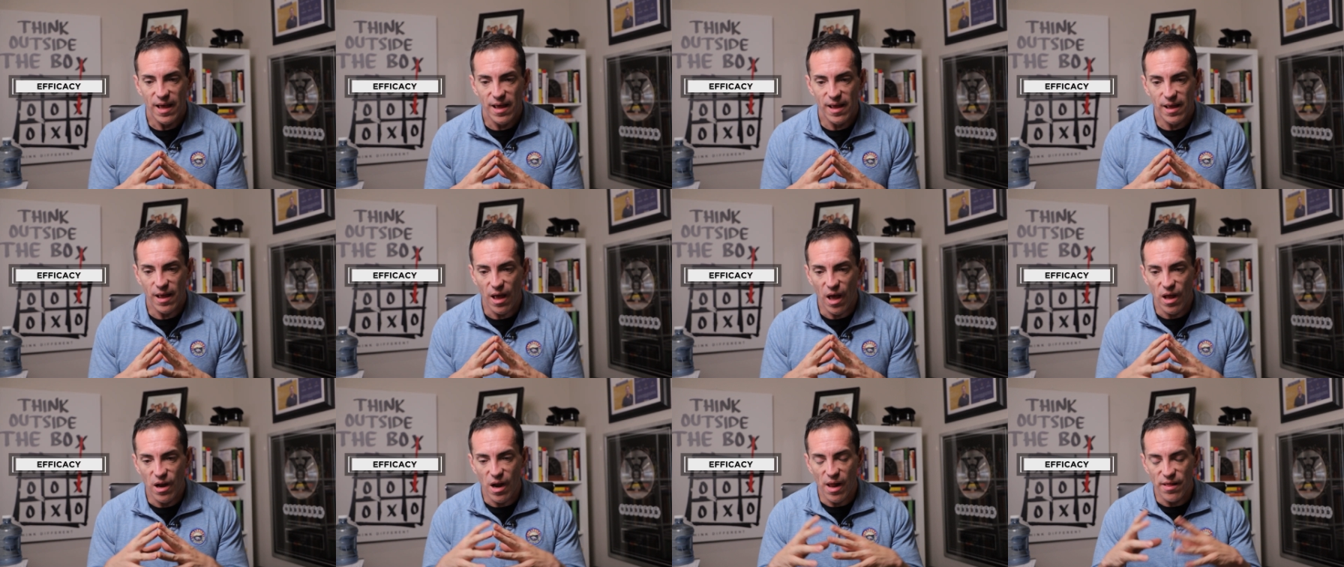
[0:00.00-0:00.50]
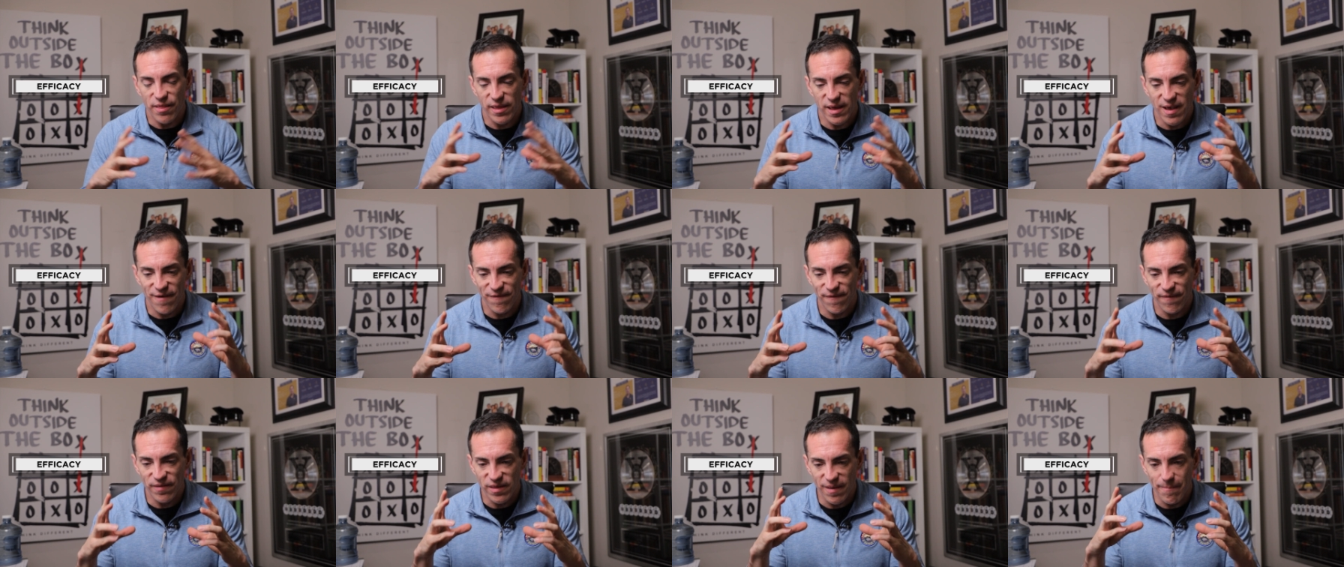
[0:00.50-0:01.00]
uh, uh,
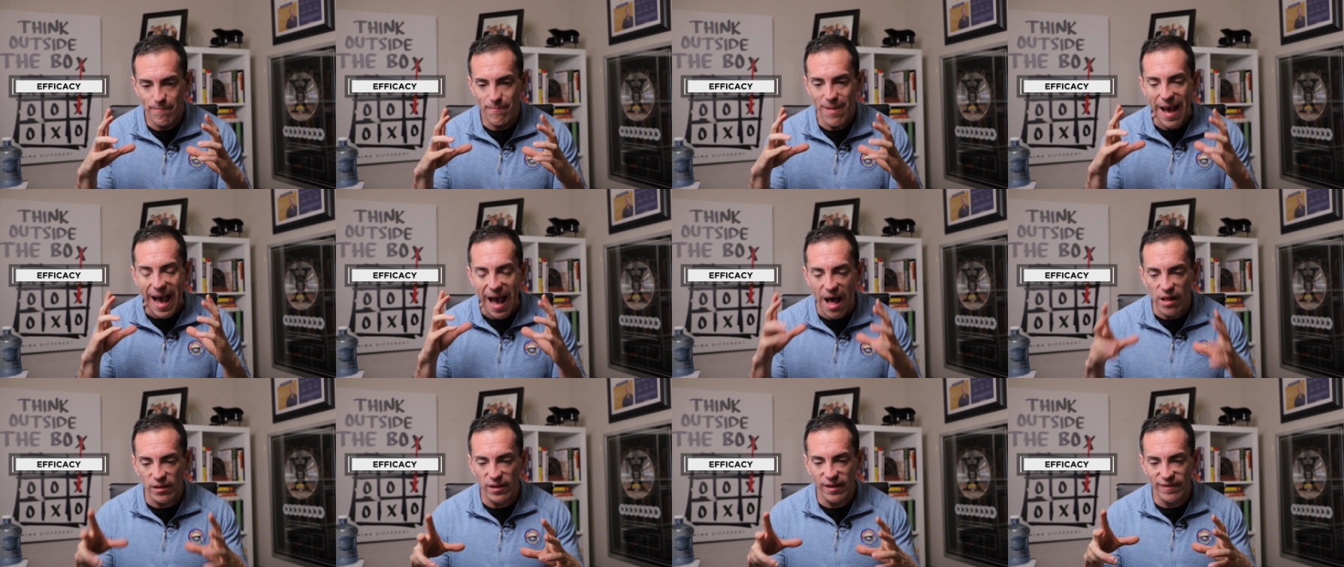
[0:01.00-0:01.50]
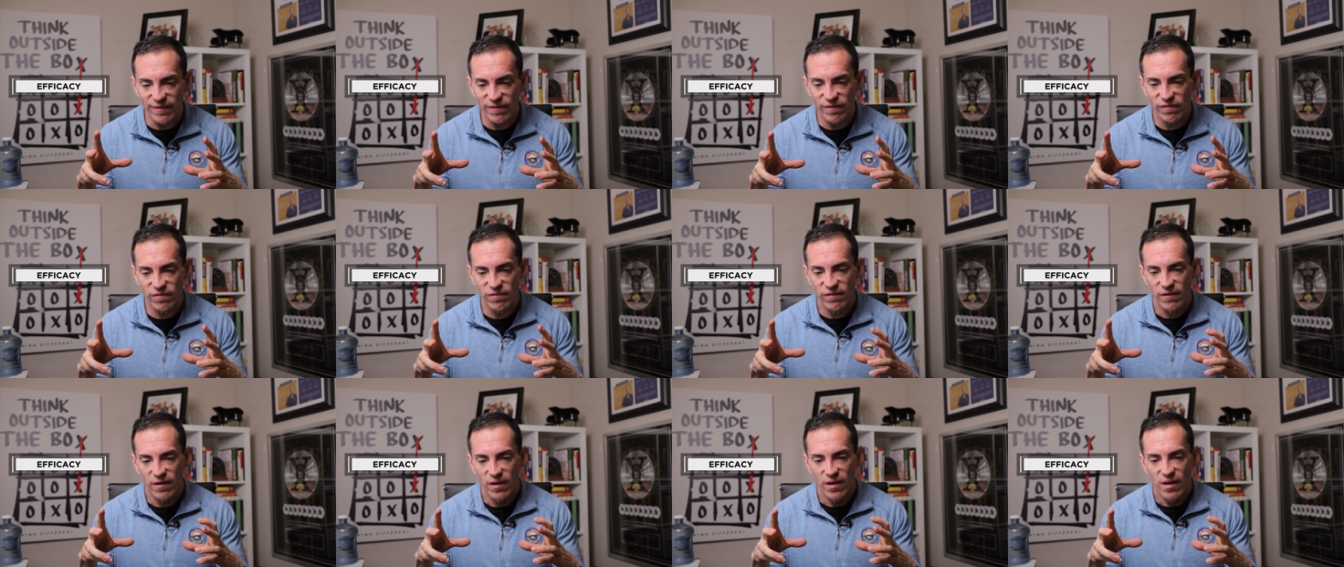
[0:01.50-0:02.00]
the, the
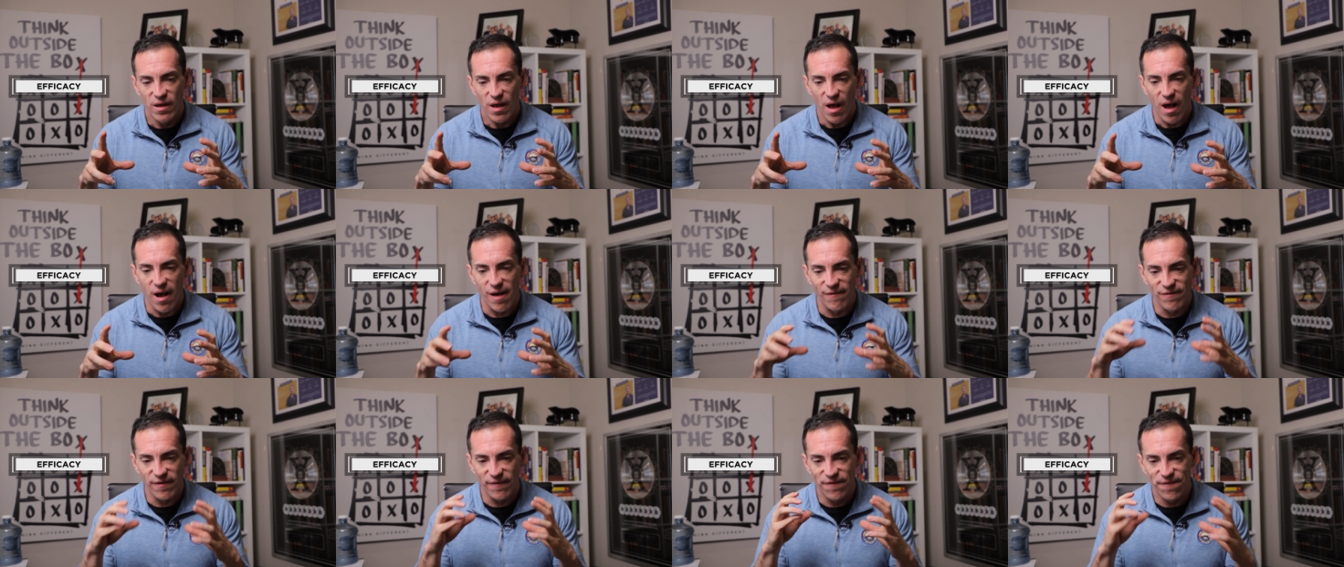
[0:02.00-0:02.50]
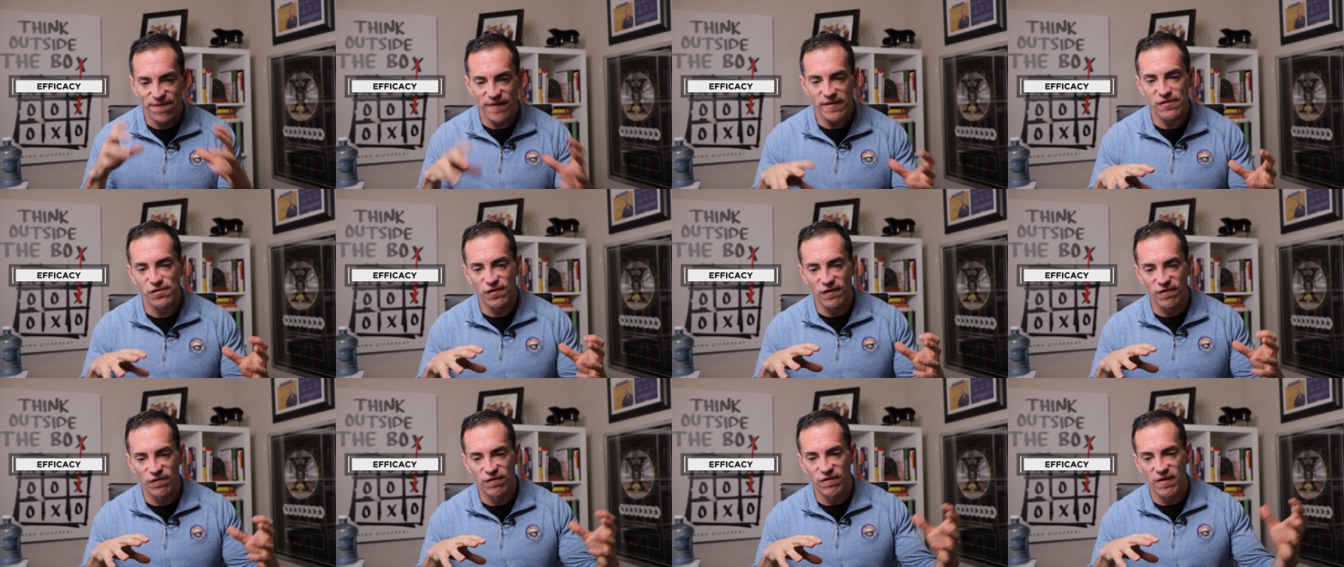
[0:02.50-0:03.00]
balance of
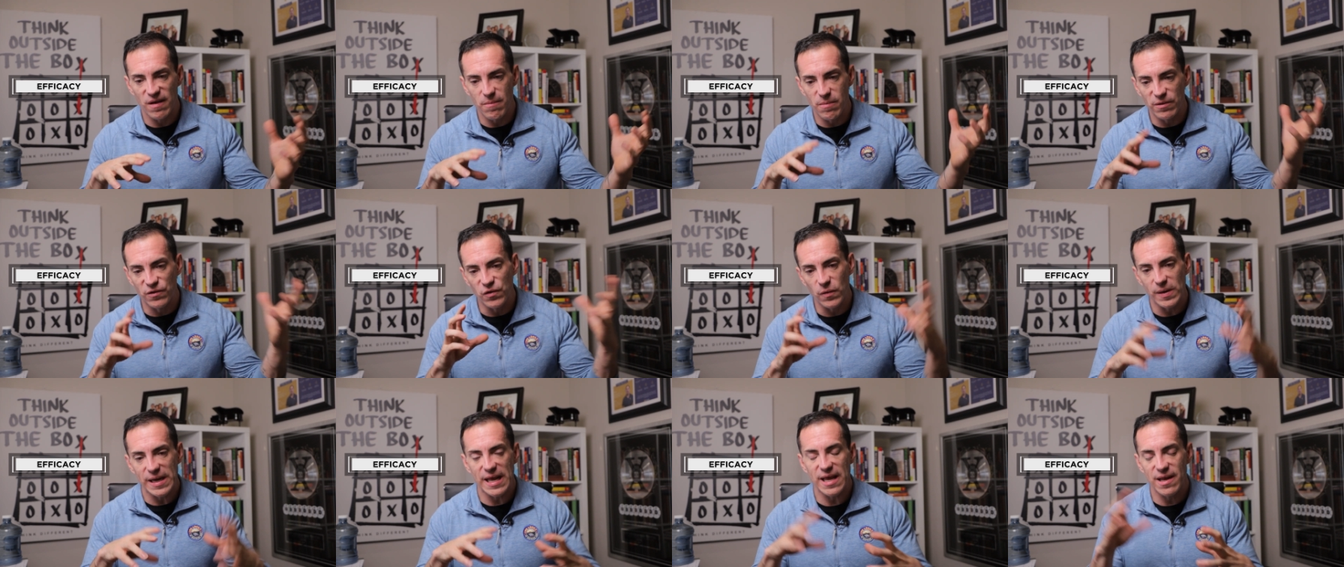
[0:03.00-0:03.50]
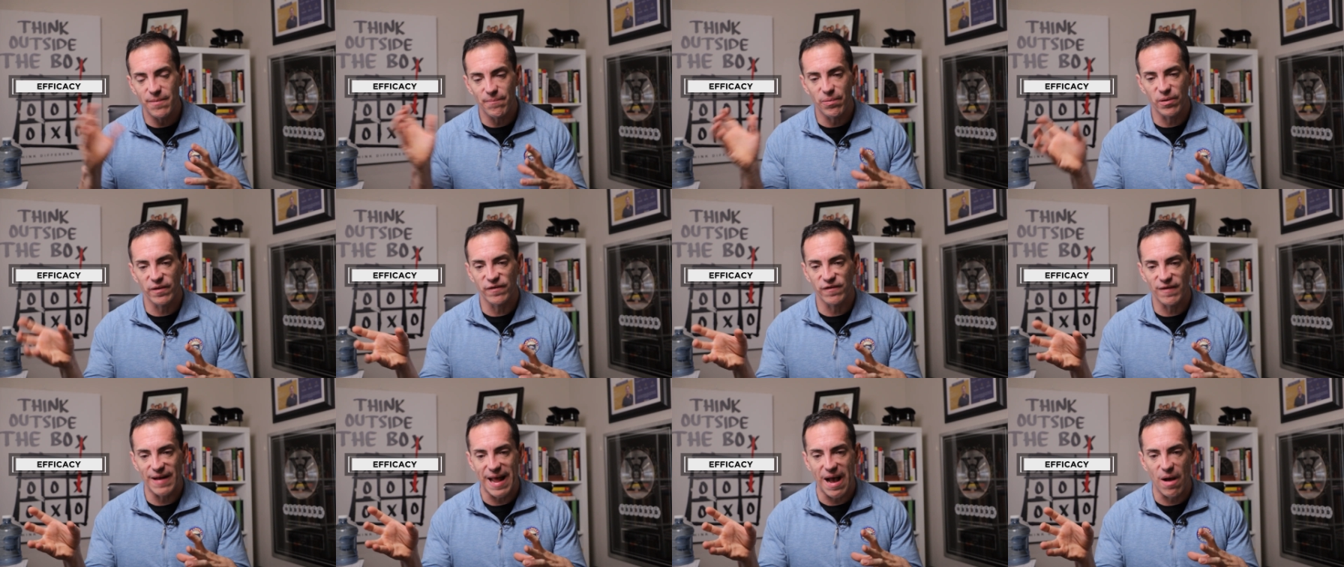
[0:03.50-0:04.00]
efficiency between
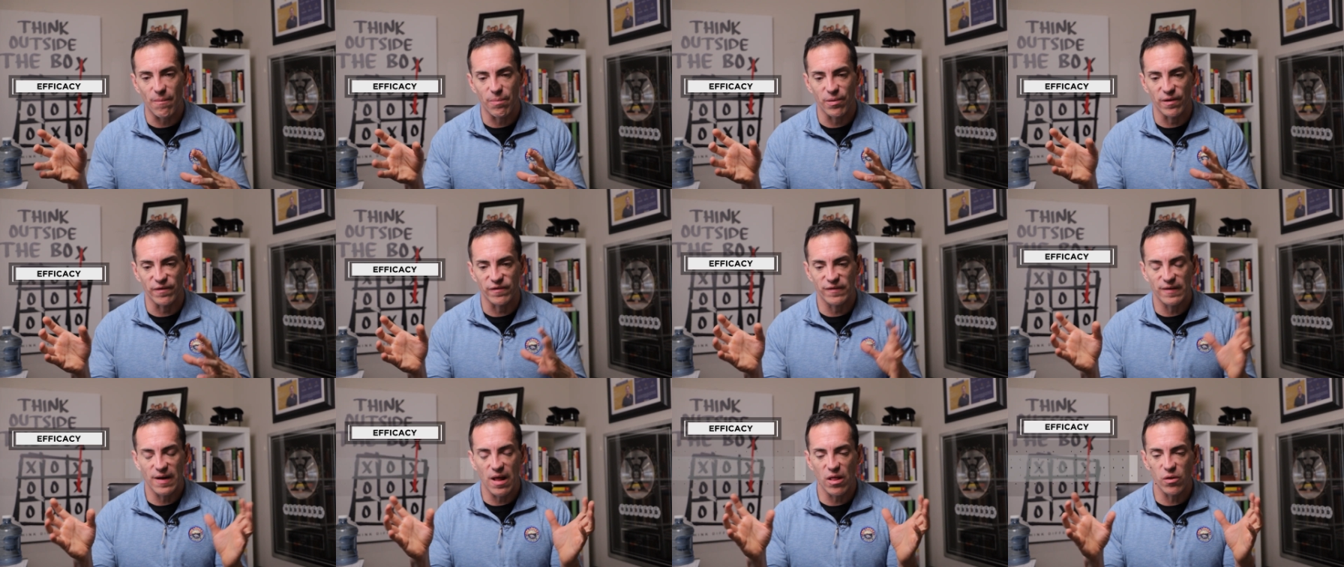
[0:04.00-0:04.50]
inputs and outputs.